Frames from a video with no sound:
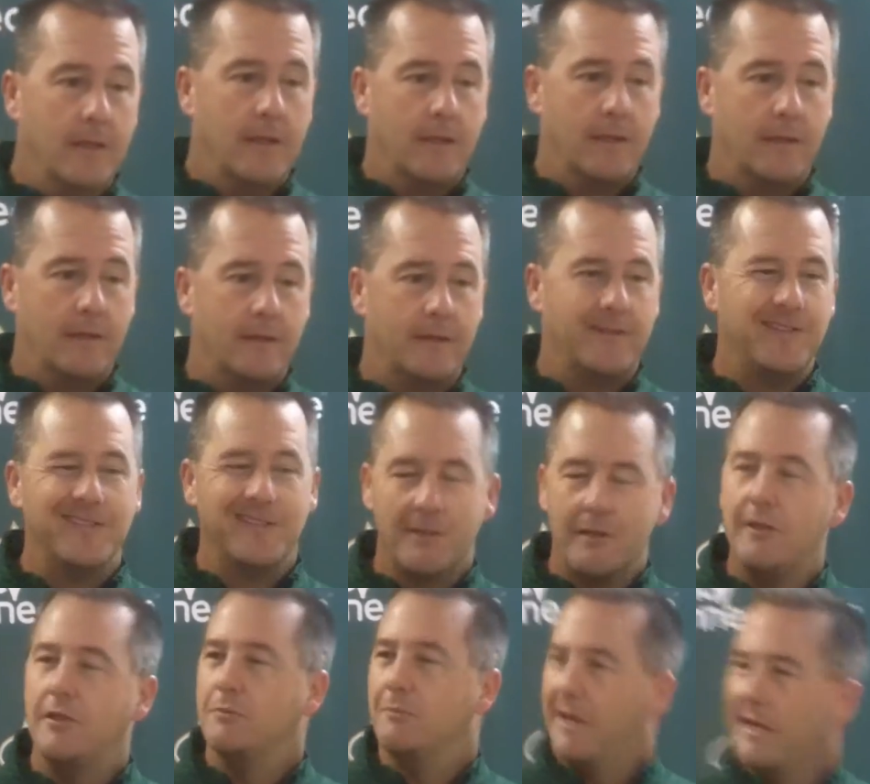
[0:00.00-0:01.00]
And just
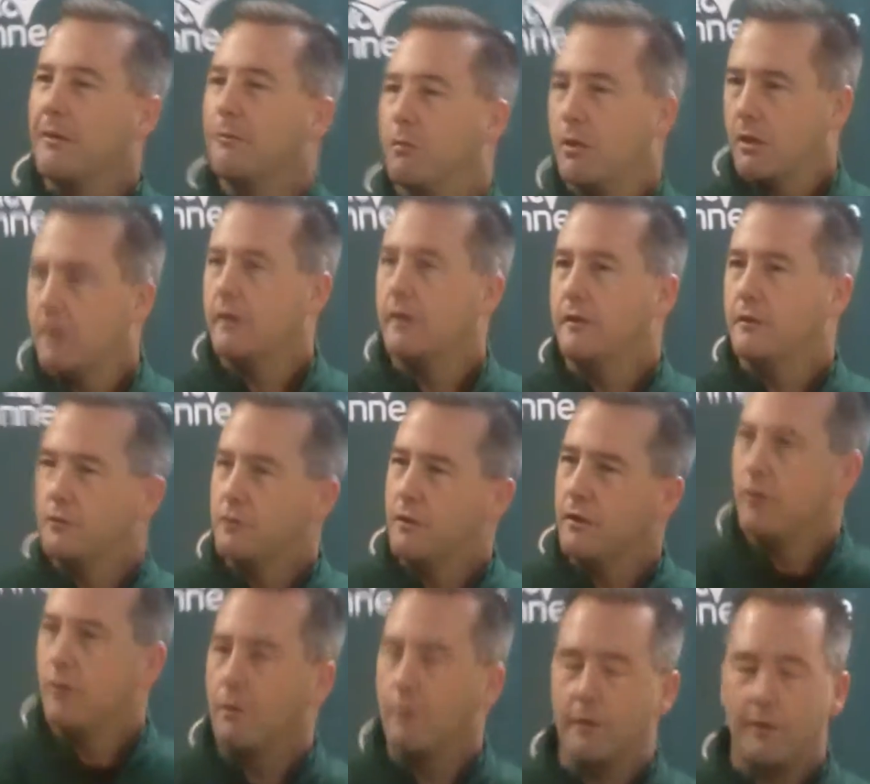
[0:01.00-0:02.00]
kids making plays, you
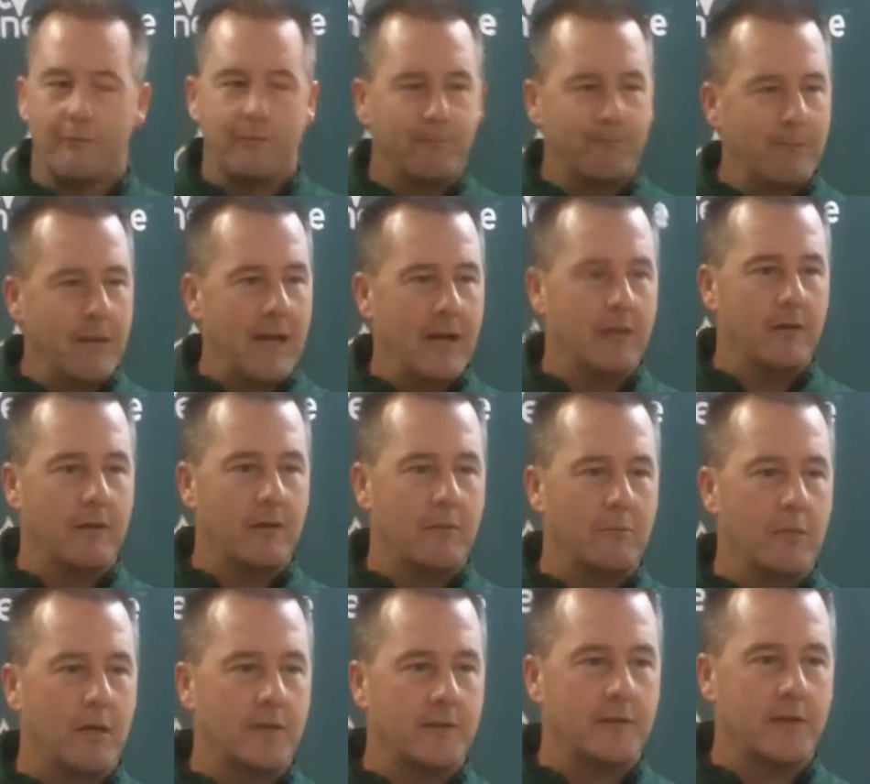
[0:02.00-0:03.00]
know, and battling their
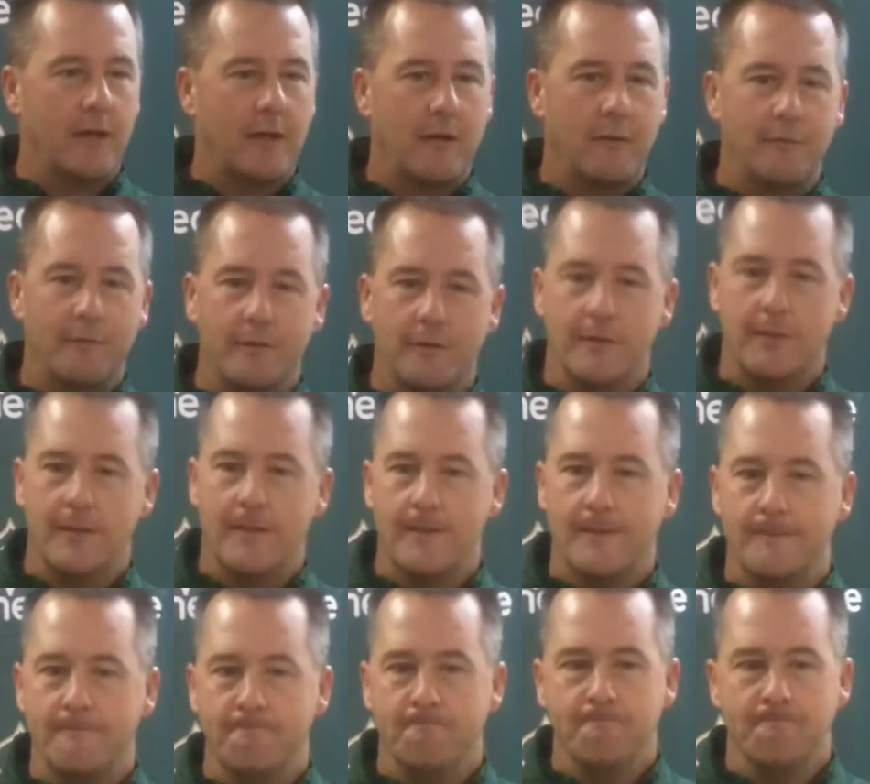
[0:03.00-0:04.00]
butts off
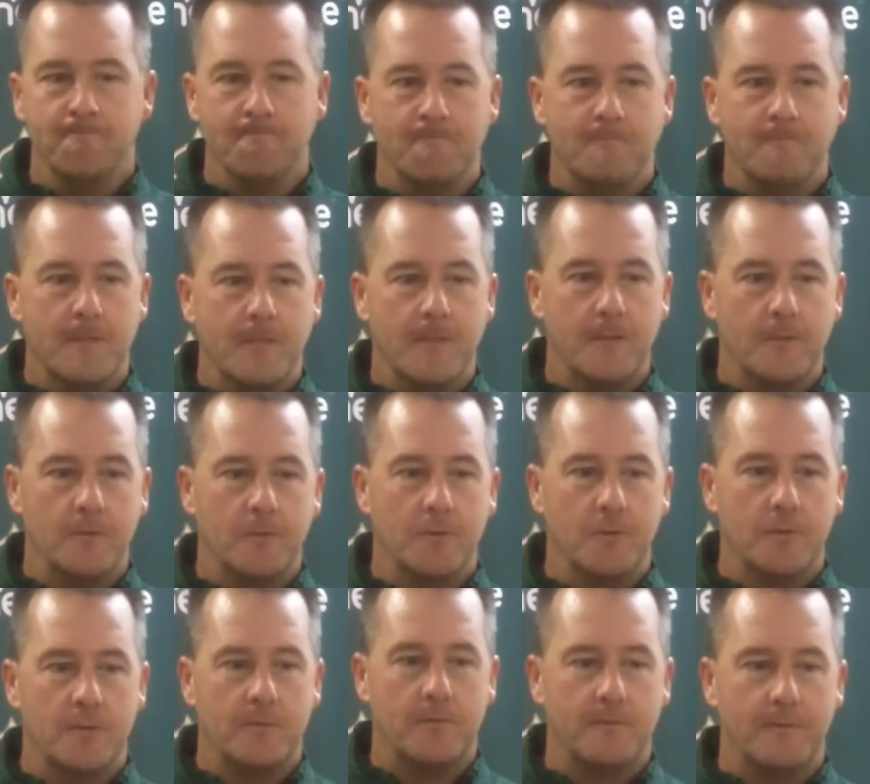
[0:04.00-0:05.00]
and, you know,
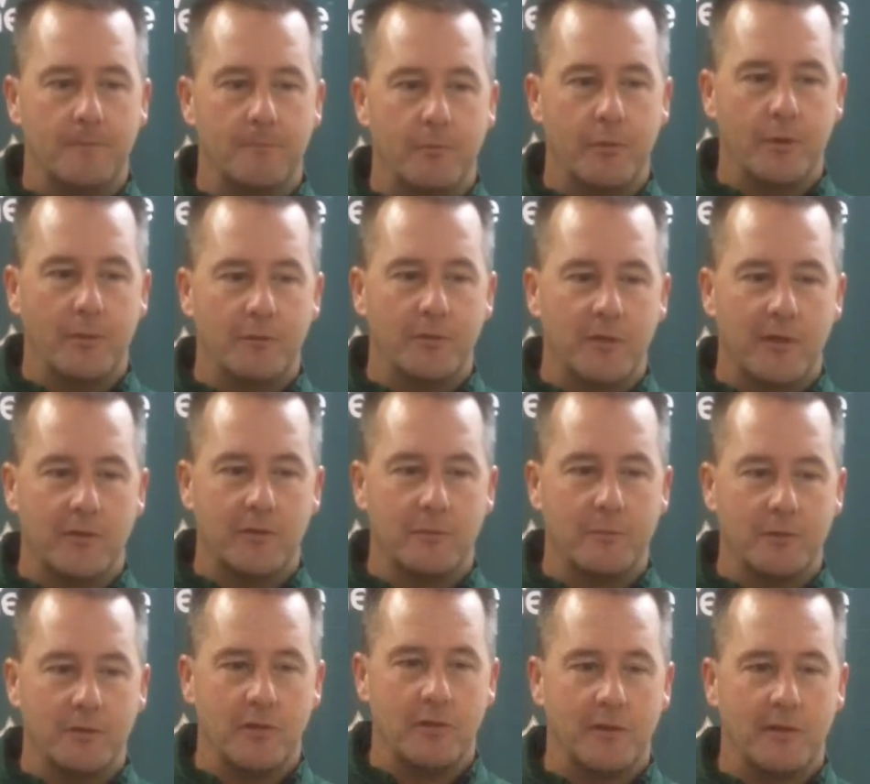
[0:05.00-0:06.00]
just putting themselves in
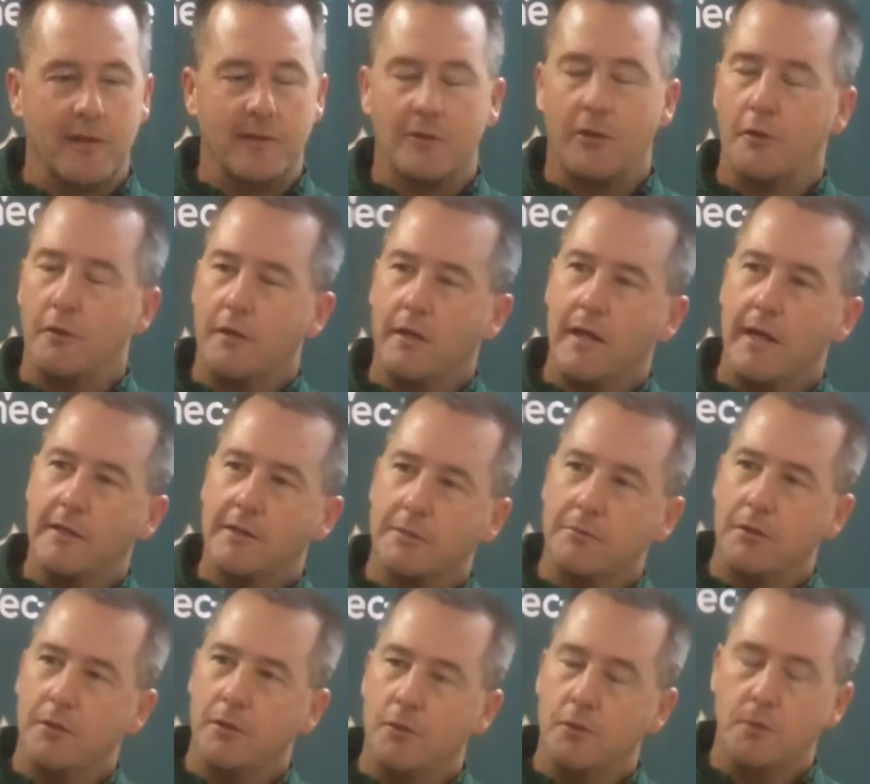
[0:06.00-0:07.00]
position. That's all you can ask
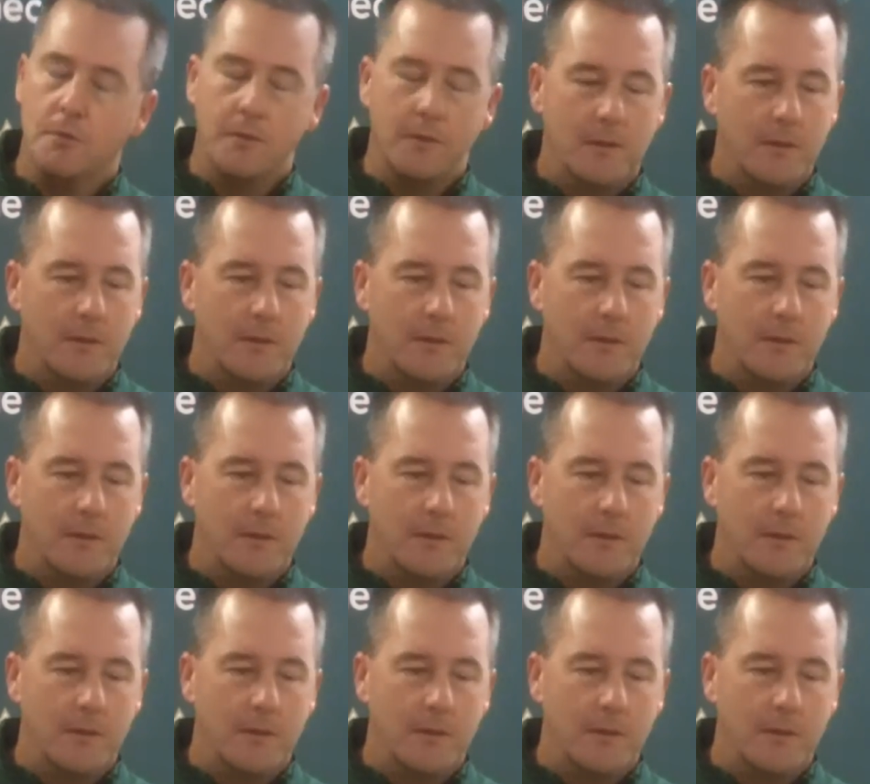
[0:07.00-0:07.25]
them to do.